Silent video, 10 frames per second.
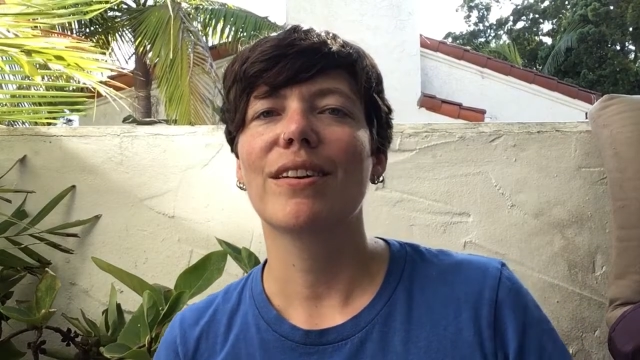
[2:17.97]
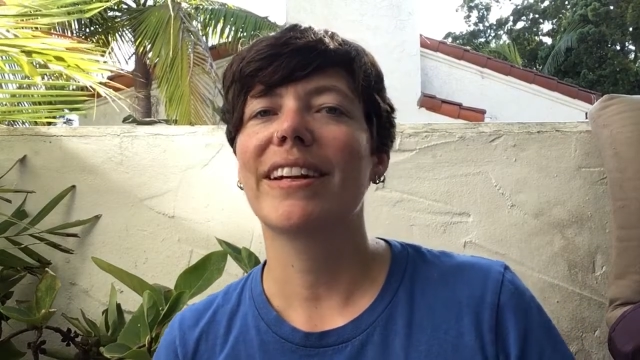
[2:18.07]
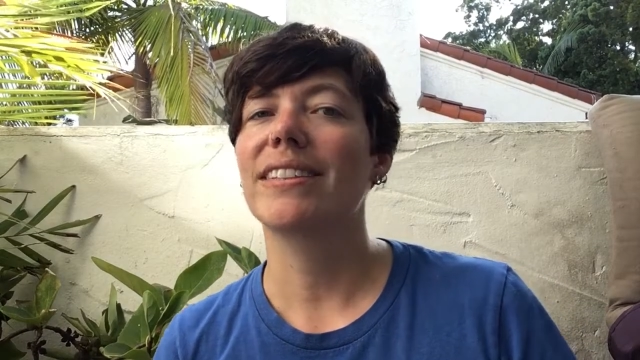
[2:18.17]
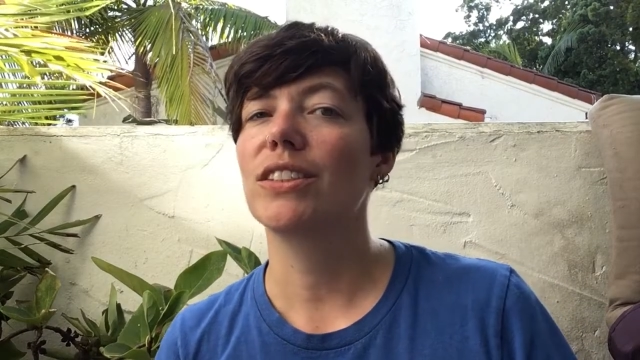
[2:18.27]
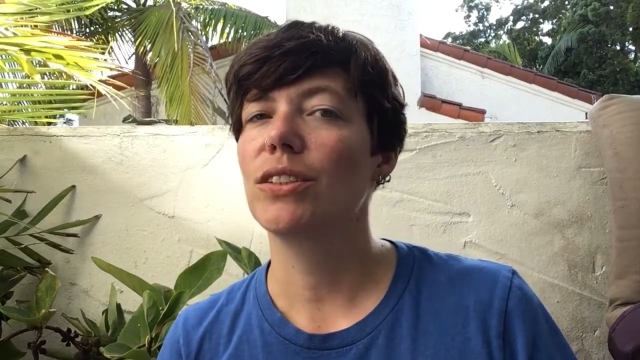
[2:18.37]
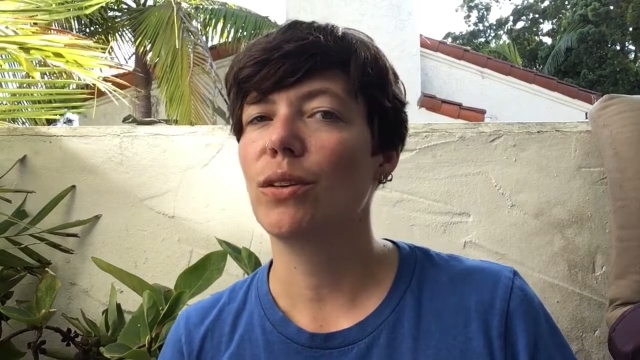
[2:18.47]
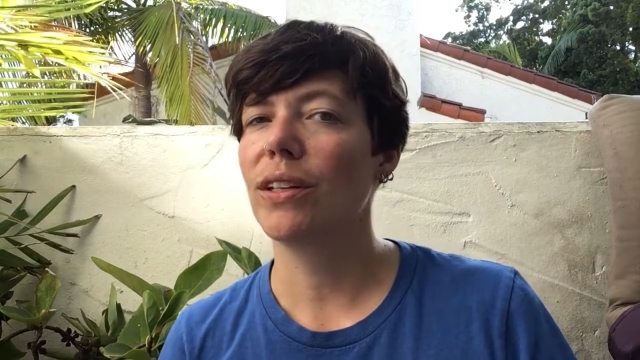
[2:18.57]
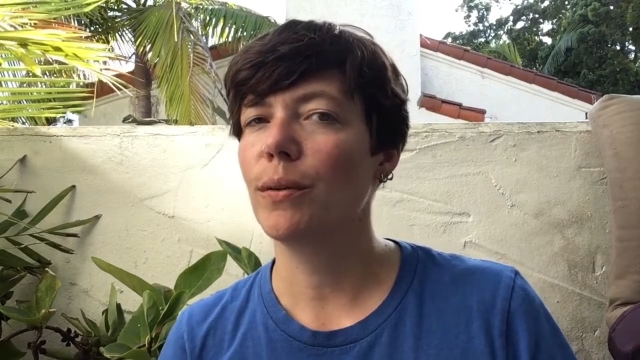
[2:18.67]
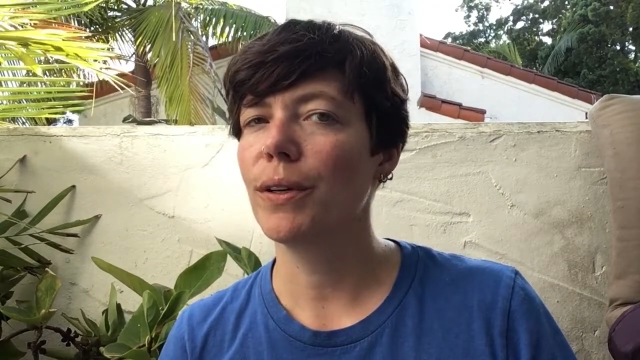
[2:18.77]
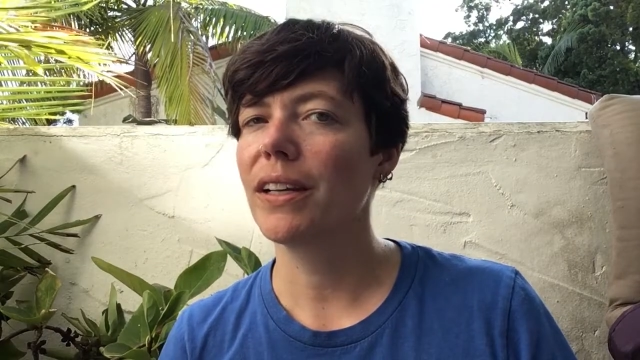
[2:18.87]
Okay, so
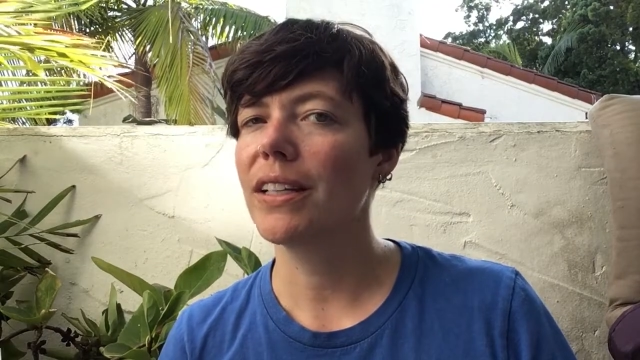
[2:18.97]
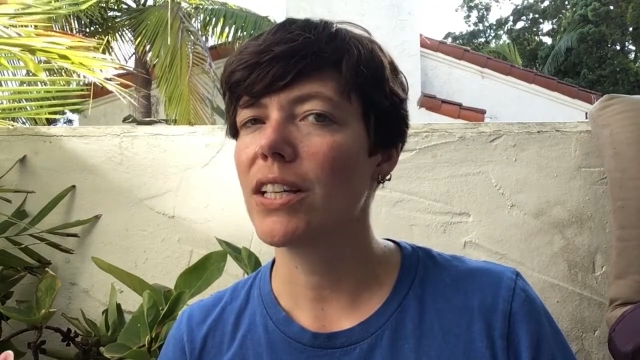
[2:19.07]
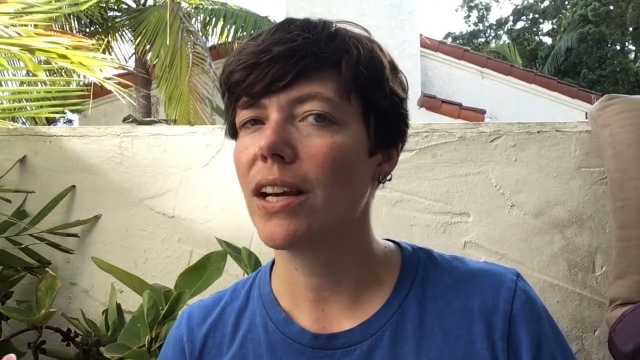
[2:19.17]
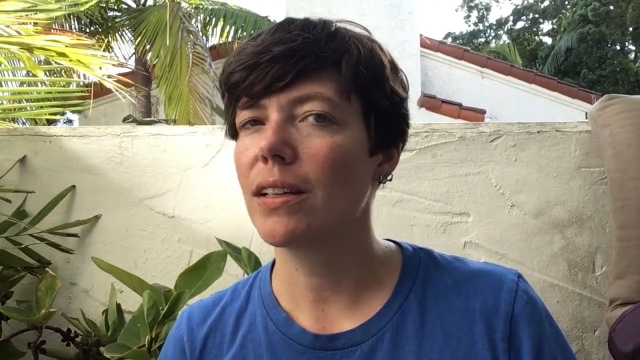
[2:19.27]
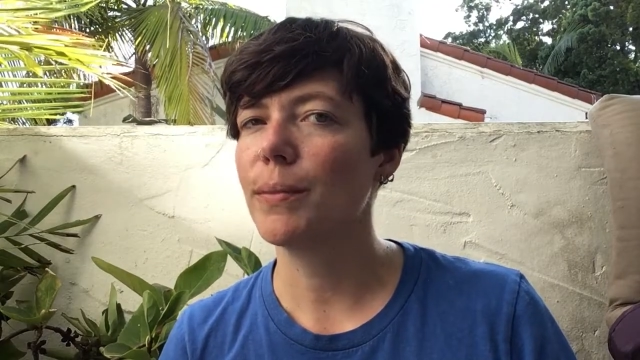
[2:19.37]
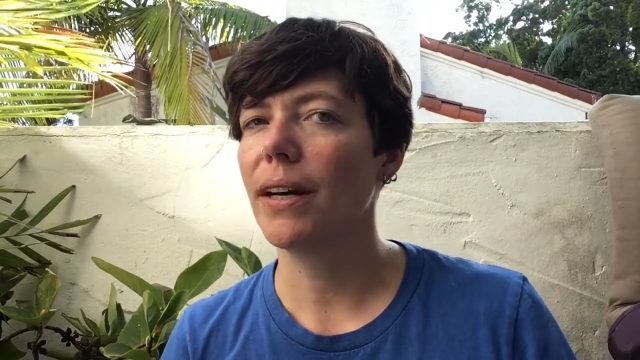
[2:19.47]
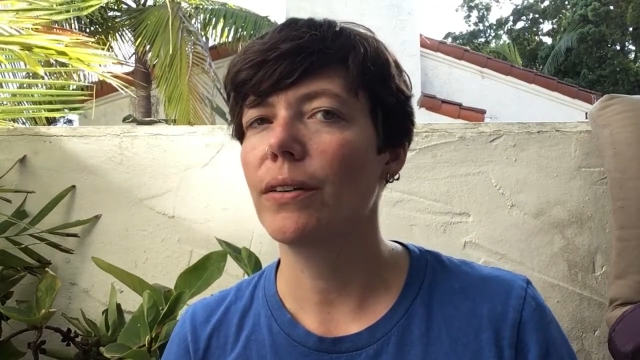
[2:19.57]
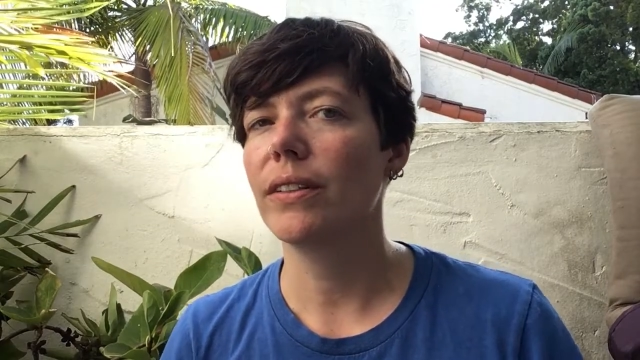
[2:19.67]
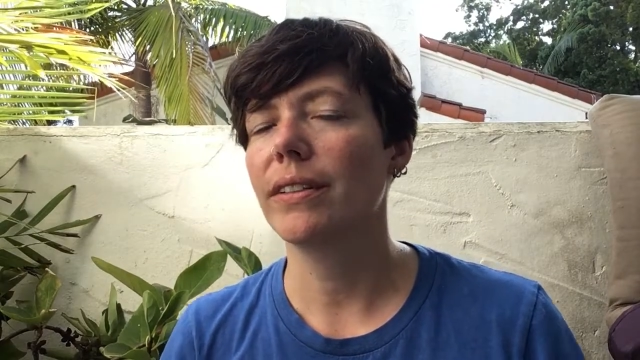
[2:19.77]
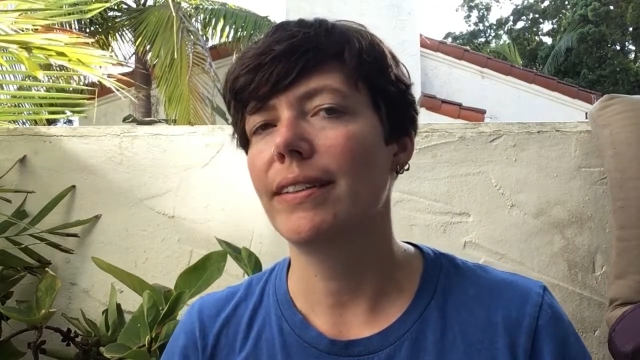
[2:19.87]
now we're going to talk
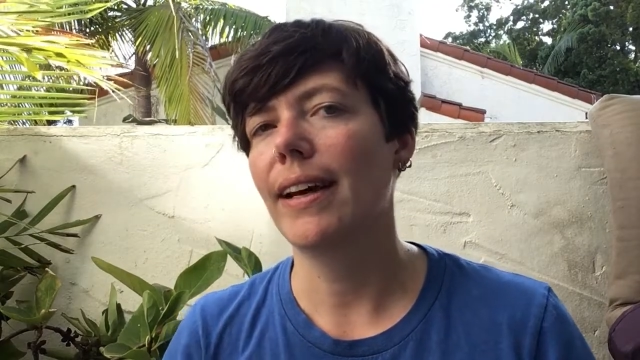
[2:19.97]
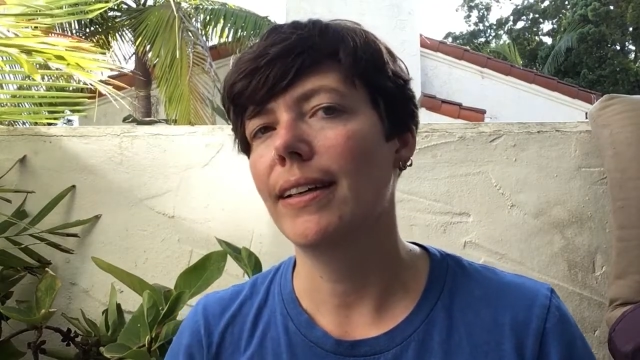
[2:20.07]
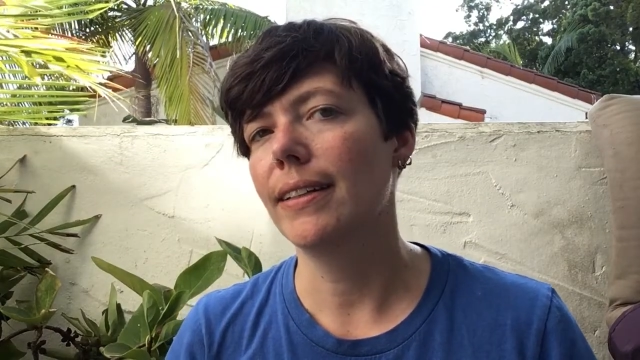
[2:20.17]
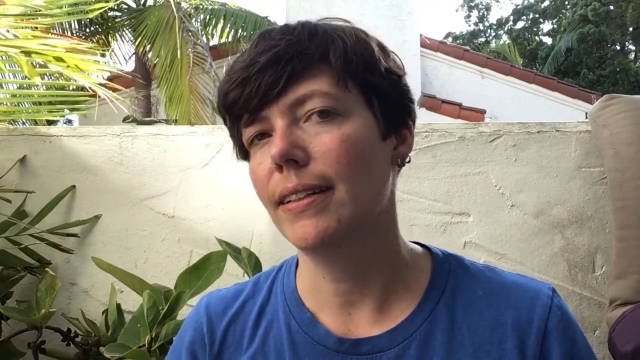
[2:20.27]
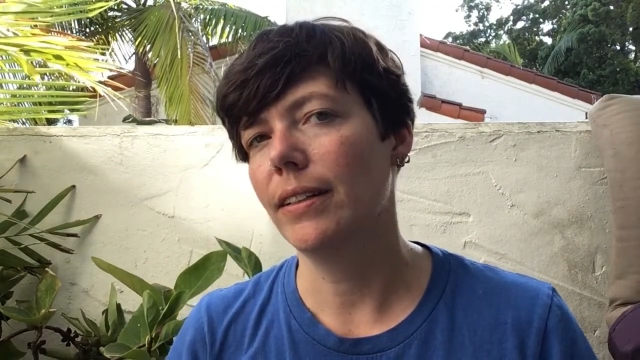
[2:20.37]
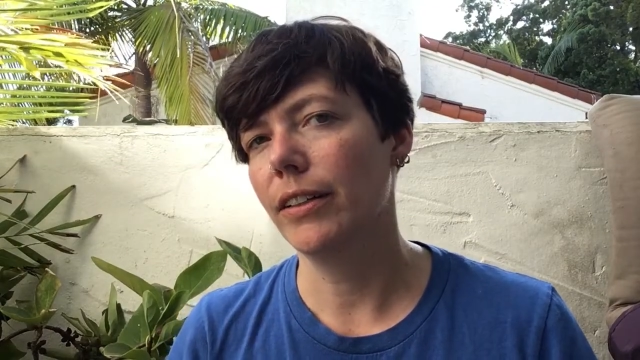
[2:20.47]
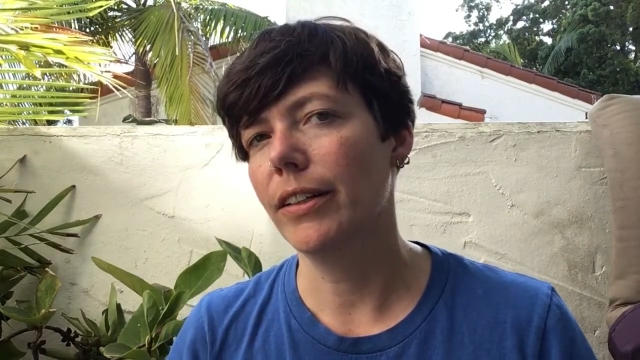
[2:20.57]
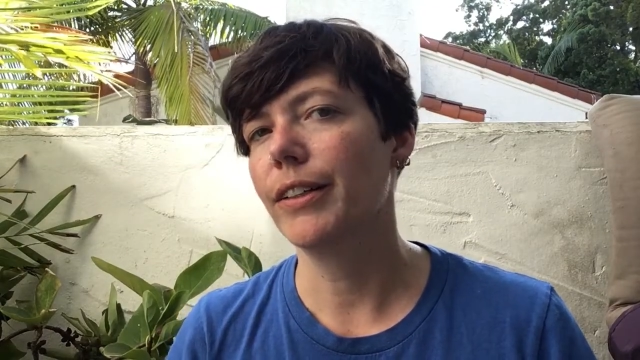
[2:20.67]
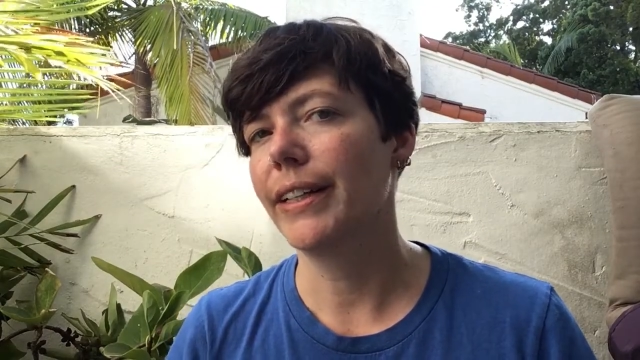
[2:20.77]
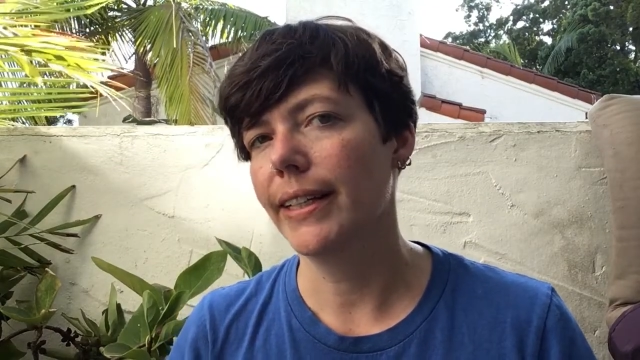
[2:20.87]
about that inner
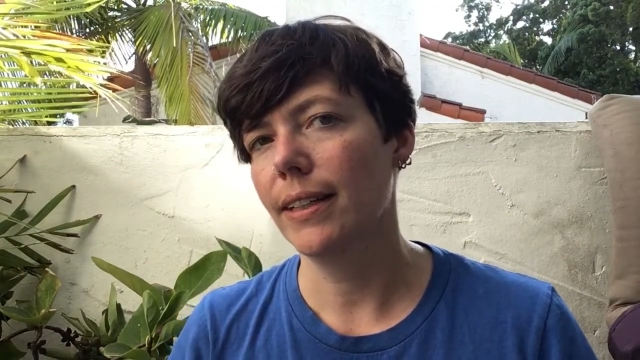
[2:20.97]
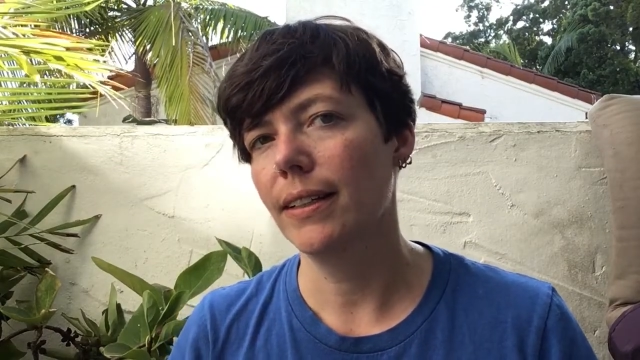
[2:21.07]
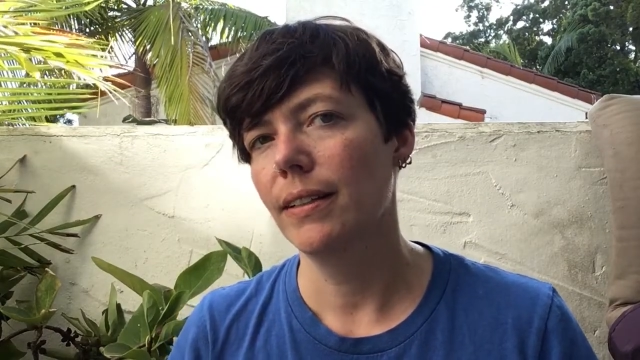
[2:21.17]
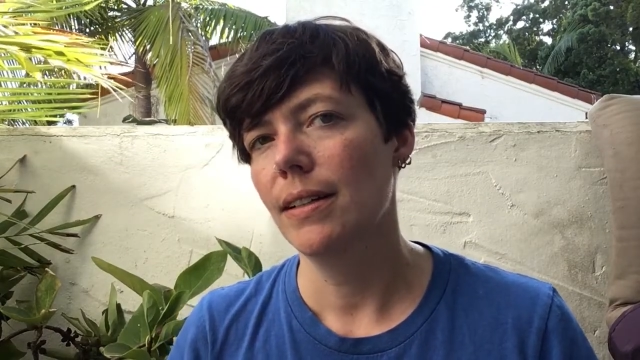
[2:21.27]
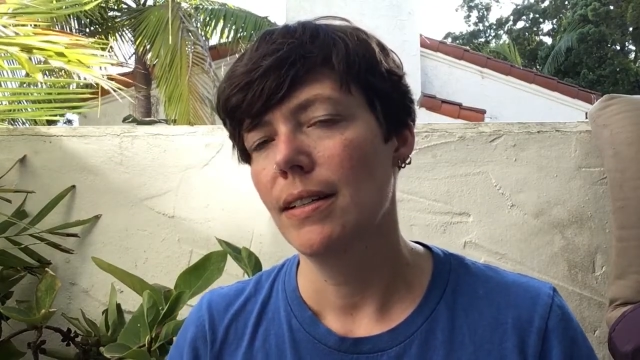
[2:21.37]
critic.